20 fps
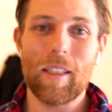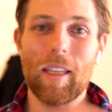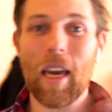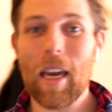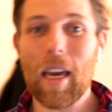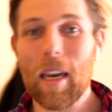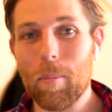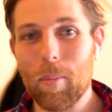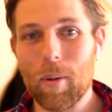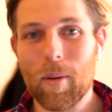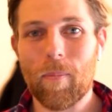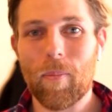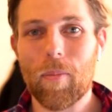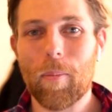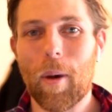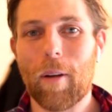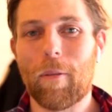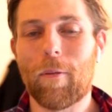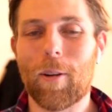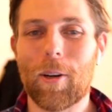tape
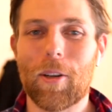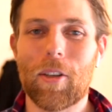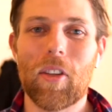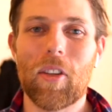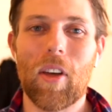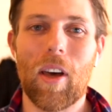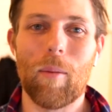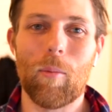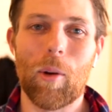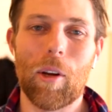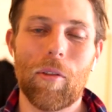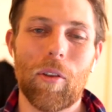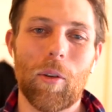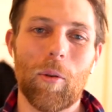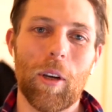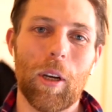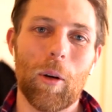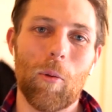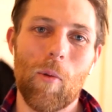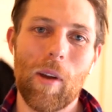my first time when I was
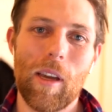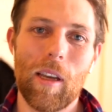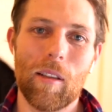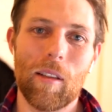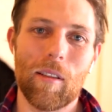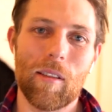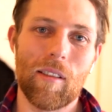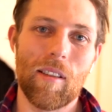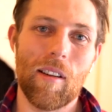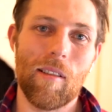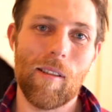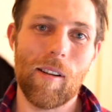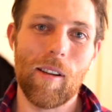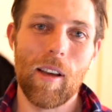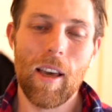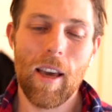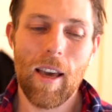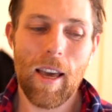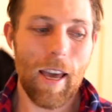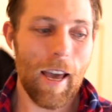doing a reinstall,
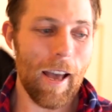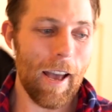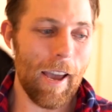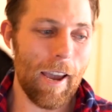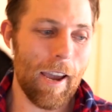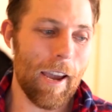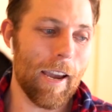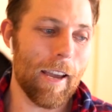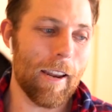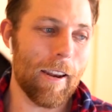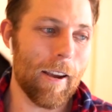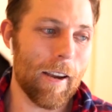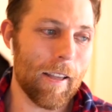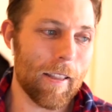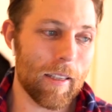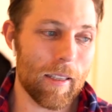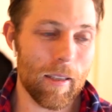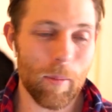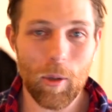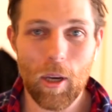and this
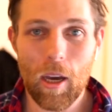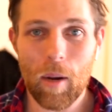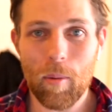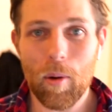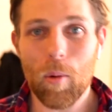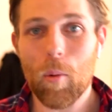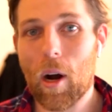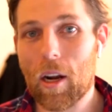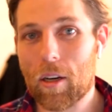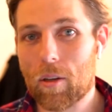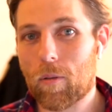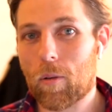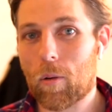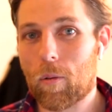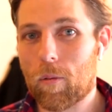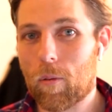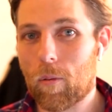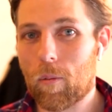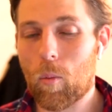is something you got to be watchful.